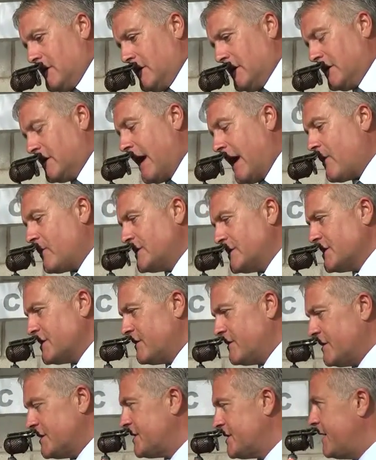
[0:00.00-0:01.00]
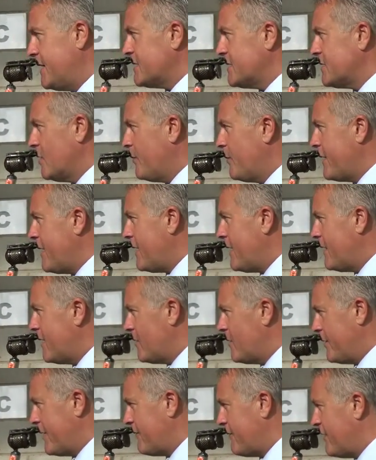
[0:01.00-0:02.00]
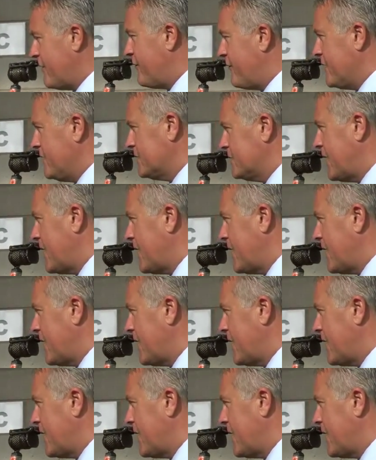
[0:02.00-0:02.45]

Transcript: the doubters and the cynics will be out there, be having a field